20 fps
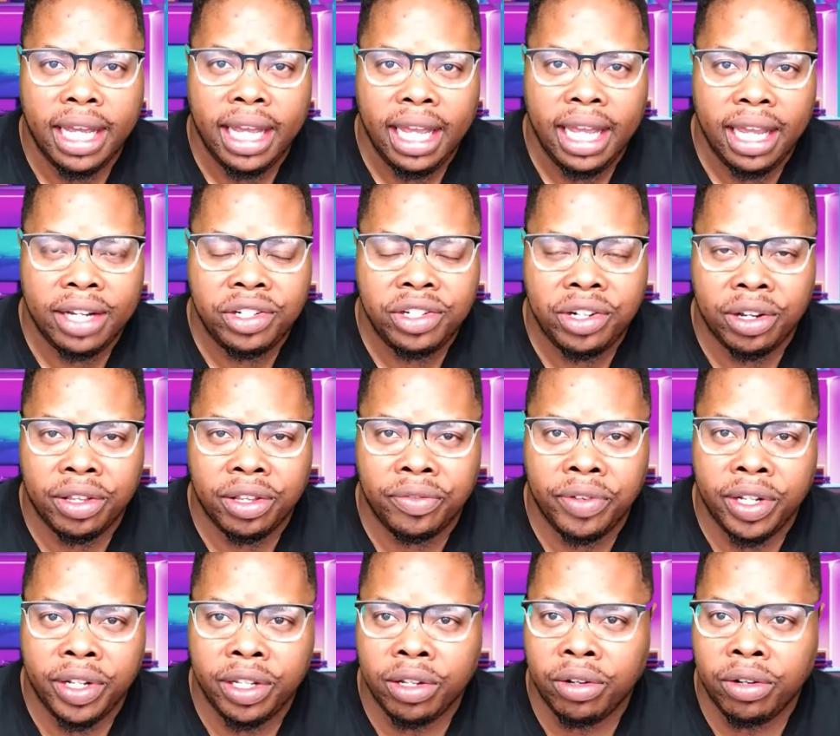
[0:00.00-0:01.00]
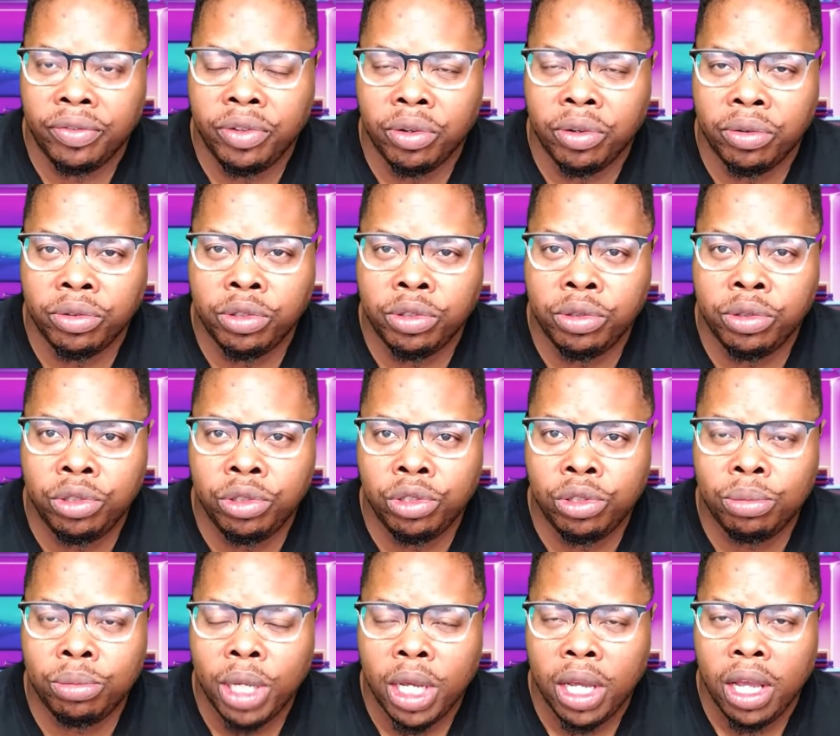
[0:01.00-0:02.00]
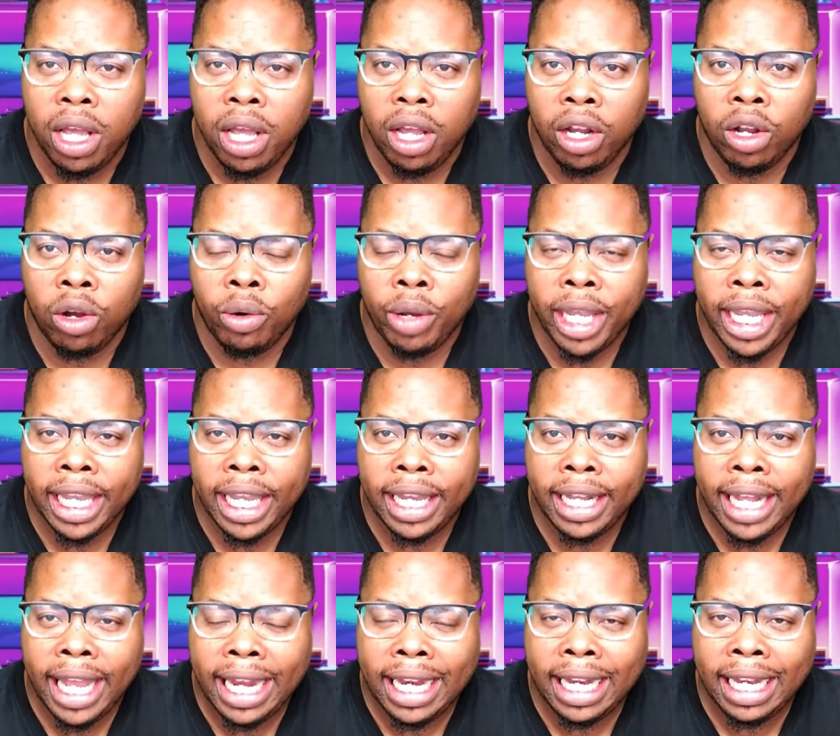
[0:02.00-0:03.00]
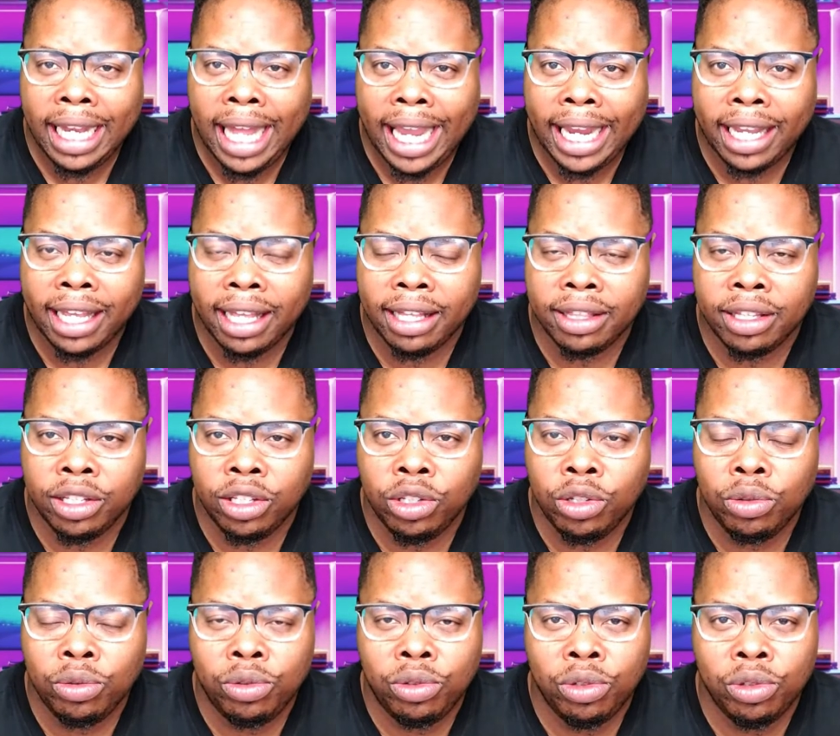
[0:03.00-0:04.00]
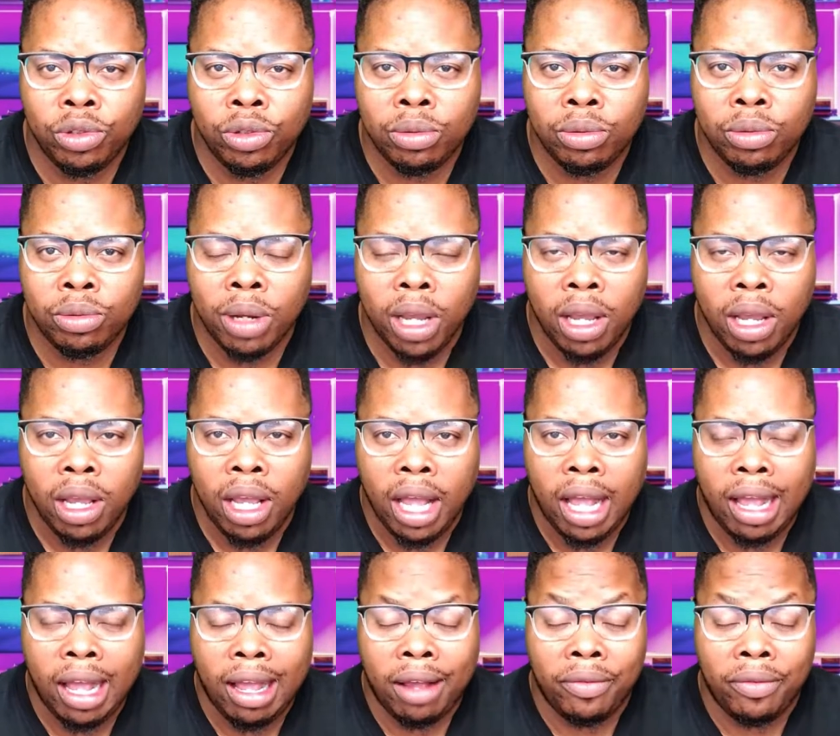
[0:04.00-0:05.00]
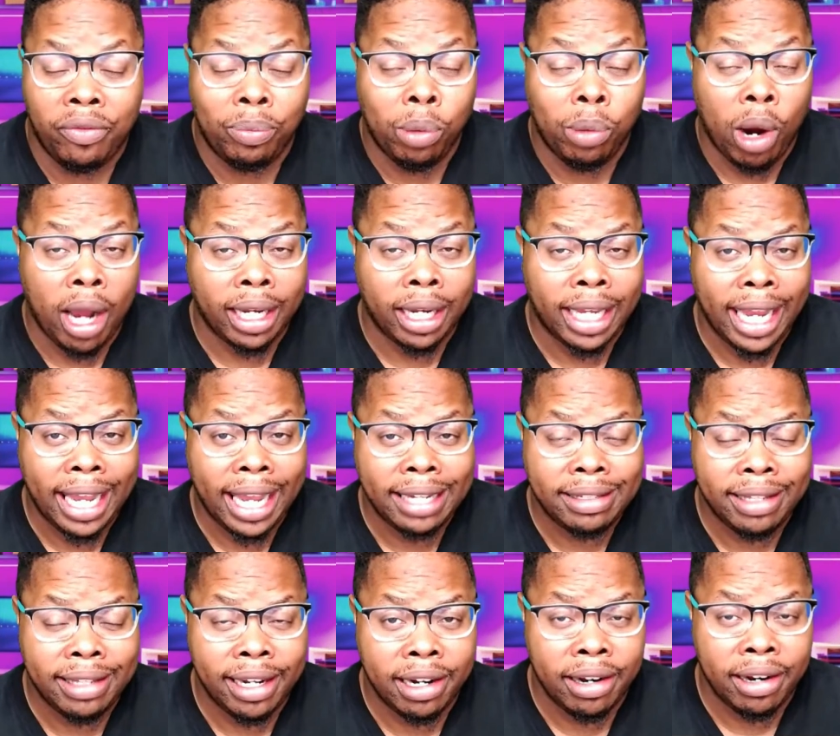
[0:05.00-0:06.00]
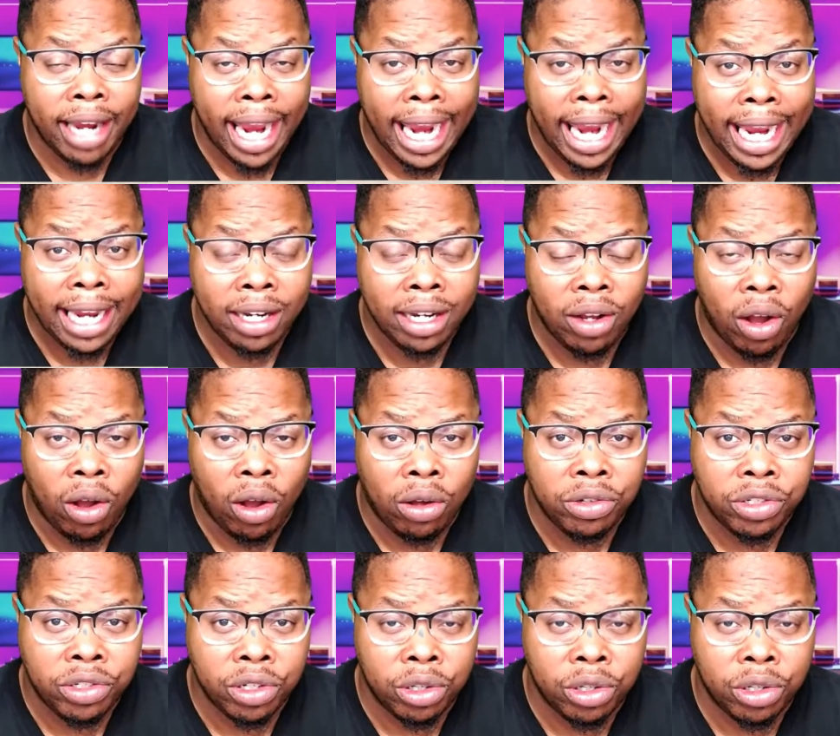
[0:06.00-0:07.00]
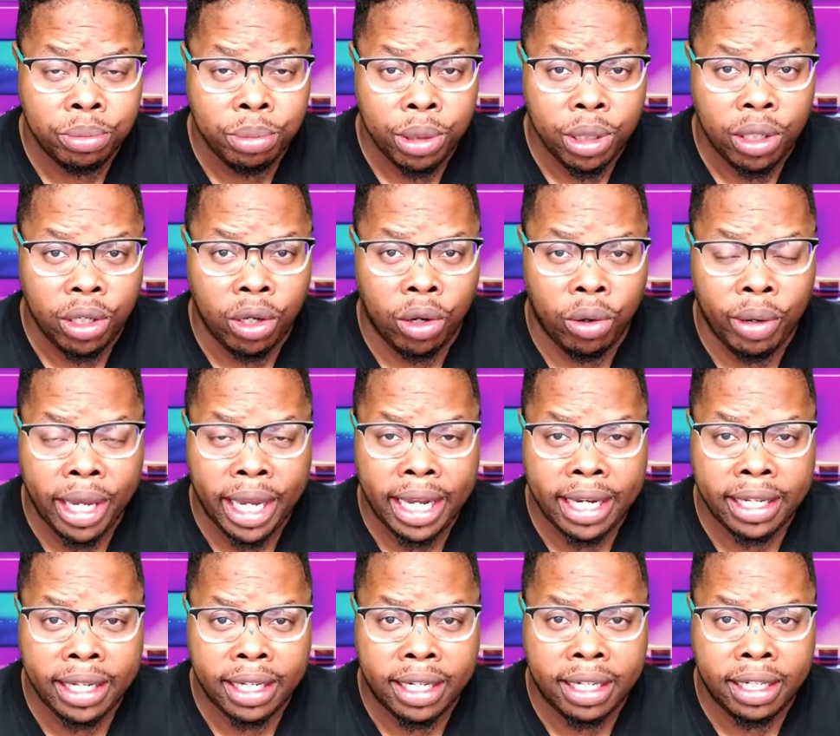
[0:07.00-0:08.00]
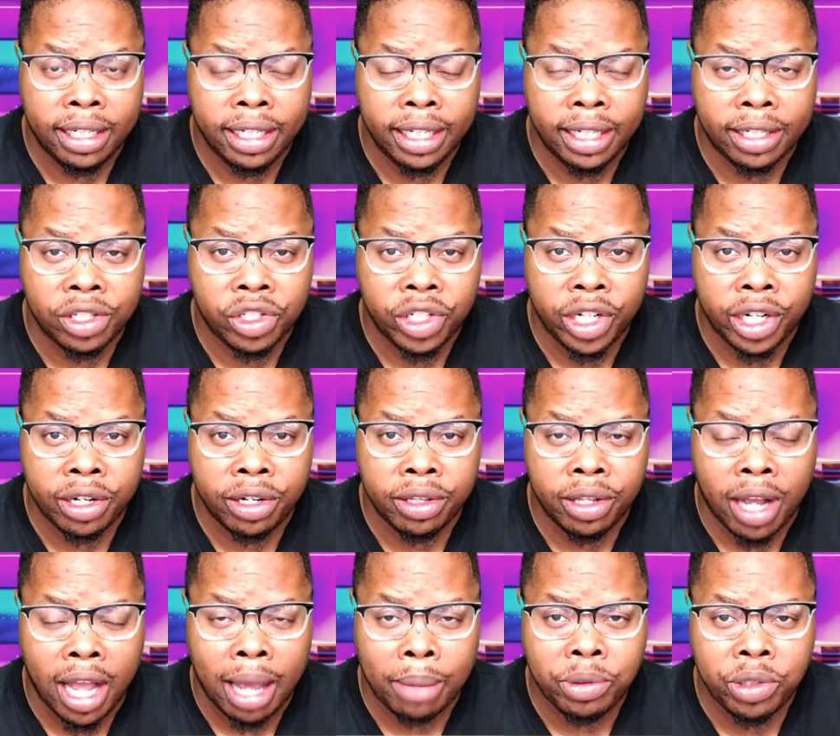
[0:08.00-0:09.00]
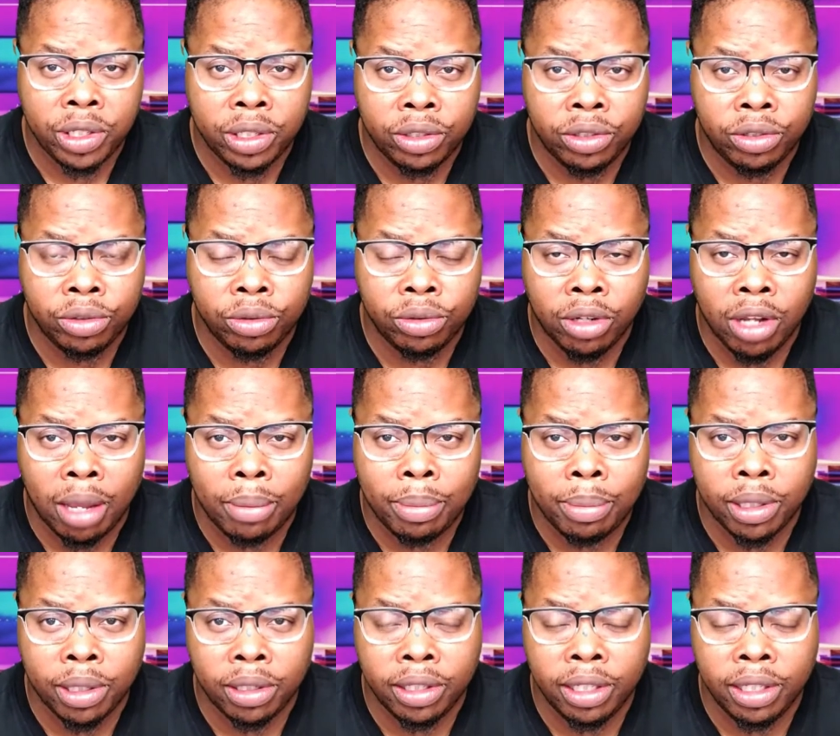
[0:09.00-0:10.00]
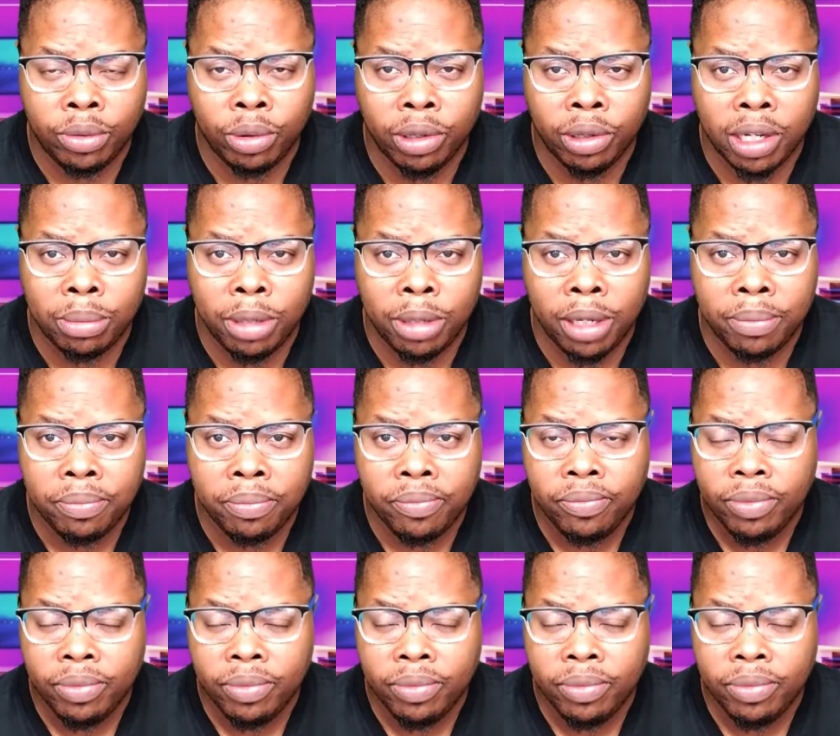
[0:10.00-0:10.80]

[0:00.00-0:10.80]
and share the video. If you're on YouTube, go ahead and like the YouTube uh, broadcast there and also go ahead and click share. The option to copy the link will come up.